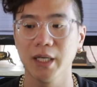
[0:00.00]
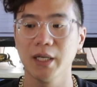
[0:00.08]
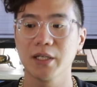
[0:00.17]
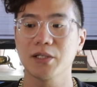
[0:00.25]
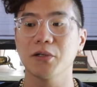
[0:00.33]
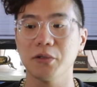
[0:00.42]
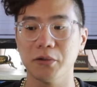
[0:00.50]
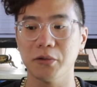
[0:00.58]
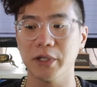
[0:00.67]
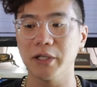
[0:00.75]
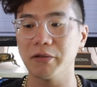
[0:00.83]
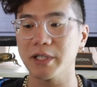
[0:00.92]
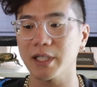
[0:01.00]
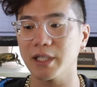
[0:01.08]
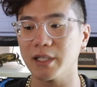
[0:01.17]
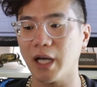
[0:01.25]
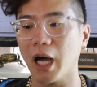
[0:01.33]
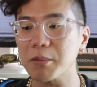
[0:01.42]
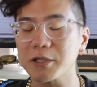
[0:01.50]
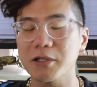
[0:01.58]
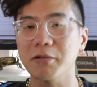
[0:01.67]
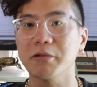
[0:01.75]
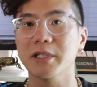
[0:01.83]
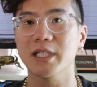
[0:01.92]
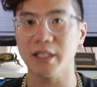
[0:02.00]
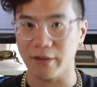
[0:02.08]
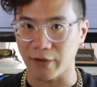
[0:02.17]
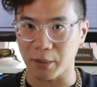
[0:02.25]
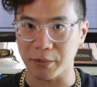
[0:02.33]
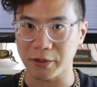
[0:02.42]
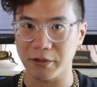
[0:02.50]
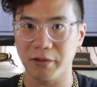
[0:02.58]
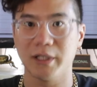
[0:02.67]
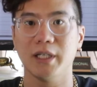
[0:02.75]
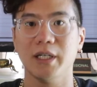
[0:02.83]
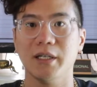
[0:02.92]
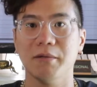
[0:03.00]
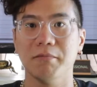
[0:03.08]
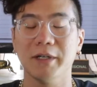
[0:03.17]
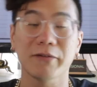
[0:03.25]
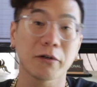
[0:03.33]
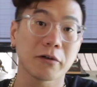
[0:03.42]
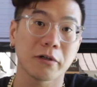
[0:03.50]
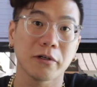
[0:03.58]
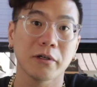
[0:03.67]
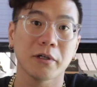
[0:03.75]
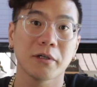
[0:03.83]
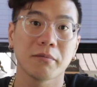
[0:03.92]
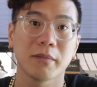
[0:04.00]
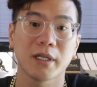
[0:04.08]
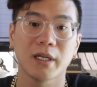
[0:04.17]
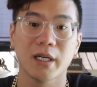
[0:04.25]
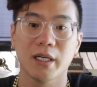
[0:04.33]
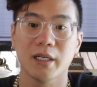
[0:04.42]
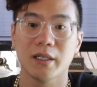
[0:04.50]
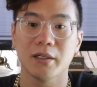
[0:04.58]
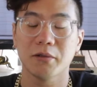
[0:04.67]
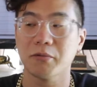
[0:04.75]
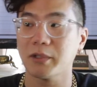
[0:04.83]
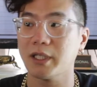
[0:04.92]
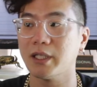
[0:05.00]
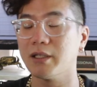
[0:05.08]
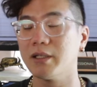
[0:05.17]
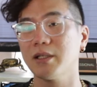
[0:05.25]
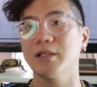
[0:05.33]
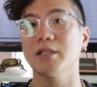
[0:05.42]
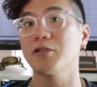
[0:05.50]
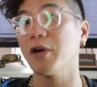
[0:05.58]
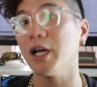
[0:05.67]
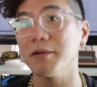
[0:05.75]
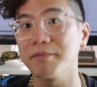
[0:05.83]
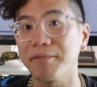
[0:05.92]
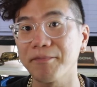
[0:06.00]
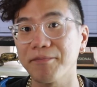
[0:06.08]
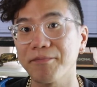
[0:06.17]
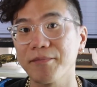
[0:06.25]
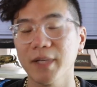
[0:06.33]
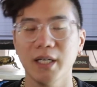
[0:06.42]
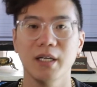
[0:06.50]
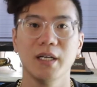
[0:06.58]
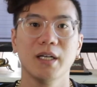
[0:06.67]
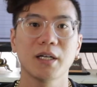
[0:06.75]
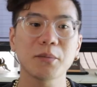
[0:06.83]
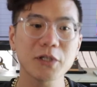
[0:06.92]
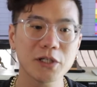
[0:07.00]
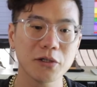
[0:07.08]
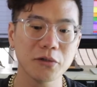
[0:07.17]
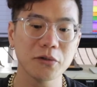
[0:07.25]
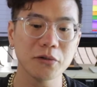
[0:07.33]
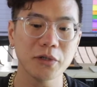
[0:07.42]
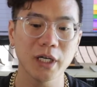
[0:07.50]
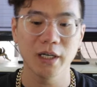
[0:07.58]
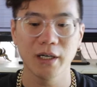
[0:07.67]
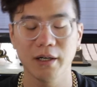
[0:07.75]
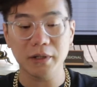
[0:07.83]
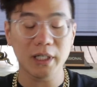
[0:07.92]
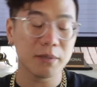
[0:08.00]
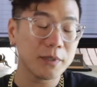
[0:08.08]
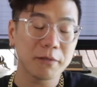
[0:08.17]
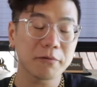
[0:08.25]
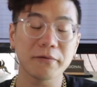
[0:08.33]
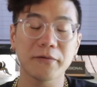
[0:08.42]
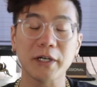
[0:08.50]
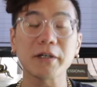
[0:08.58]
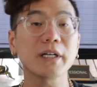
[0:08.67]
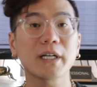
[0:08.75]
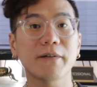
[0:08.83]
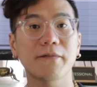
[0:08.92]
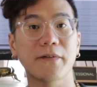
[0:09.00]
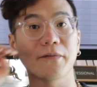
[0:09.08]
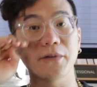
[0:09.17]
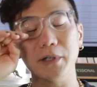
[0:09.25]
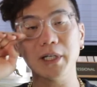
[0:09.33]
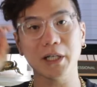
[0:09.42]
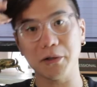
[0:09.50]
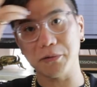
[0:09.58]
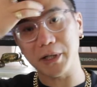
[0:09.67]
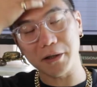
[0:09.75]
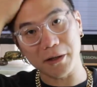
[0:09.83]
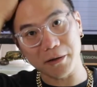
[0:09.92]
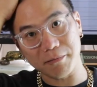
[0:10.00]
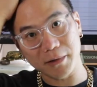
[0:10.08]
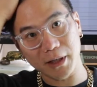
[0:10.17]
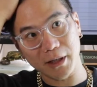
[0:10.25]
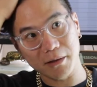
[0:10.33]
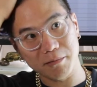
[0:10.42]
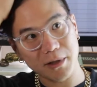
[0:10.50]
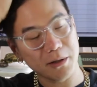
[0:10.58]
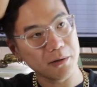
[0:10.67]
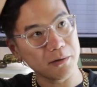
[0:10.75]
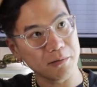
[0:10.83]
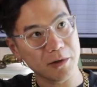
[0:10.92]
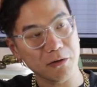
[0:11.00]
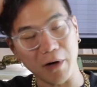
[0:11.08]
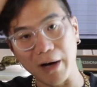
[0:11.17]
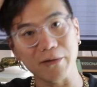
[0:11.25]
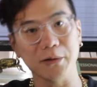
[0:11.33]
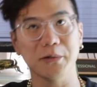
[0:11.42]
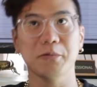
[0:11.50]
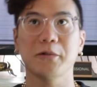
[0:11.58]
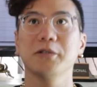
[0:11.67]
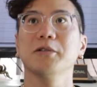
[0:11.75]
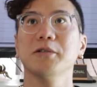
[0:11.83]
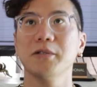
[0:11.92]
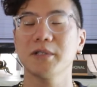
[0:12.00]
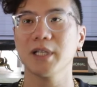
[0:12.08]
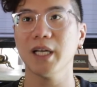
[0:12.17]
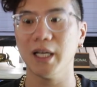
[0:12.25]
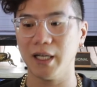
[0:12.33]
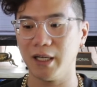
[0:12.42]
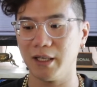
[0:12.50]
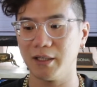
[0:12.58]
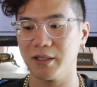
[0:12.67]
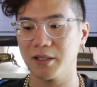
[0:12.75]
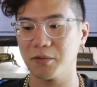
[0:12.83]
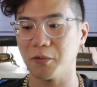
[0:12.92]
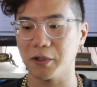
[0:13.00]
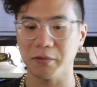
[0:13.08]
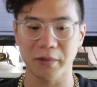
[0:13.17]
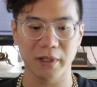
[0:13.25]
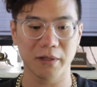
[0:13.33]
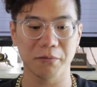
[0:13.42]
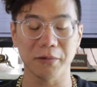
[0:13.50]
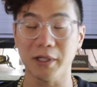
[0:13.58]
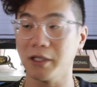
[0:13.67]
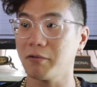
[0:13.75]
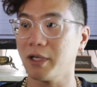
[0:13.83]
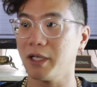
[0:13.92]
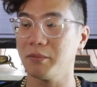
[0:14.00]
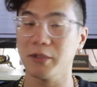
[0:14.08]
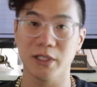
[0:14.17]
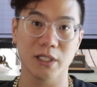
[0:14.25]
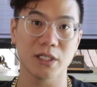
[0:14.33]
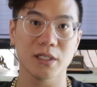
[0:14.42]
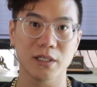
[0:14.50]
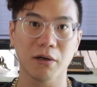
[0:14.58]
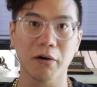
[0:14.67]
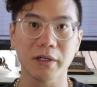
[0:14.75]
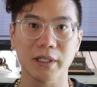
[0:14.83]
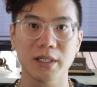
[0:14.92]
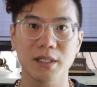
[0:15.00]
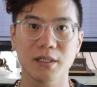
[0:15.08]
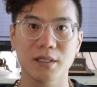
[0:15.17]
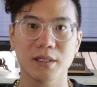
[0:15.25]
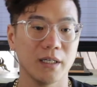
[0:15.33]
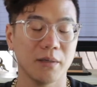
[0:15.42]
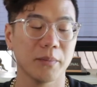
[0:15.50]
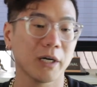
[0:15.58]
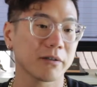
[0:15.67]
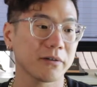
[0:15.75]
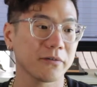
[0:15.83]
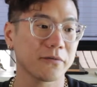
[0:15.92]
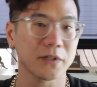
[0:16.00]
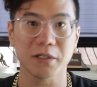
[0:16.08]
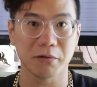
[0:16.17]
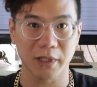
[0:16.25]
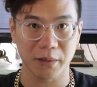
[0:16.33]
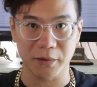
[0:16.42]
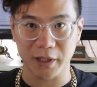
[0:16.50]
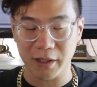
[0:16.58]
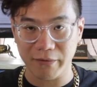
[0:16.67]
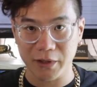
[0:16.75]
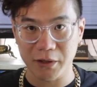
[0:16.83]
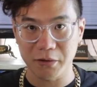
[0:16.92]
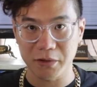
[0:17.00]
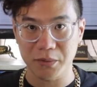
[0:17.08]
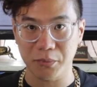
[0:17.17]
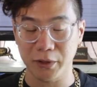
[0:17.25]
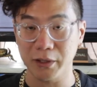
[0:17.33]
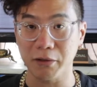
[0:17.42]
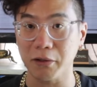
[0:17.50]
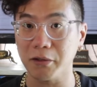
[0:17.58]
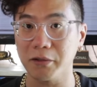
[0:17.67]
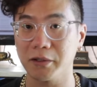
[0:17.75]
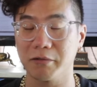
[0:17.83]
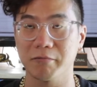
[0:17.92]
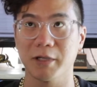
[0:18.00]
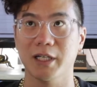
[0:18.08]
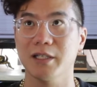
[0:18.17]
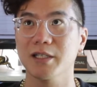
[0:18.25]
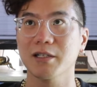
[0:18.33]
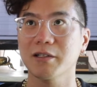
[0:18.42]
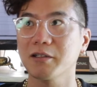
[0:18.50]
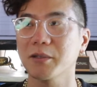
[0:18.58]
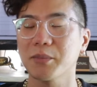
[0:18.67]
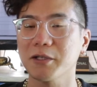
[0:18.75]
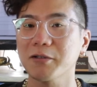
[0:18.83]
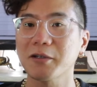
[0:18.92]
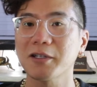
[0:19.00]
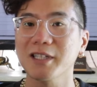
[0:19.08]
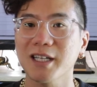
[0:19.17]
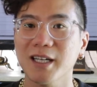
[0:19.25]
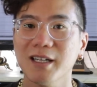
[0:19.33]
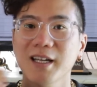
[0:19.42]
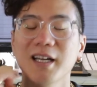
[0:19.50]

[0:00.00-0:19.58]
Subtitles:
So there is an absolute sea of opportunity if you're good and you're willing to try it. Number 2, it could be a very fulfilling career to travel the world and work with really great musicians and artists. The amount of physical labor that you have to do is pretty low. You're kind of just on your computer all day,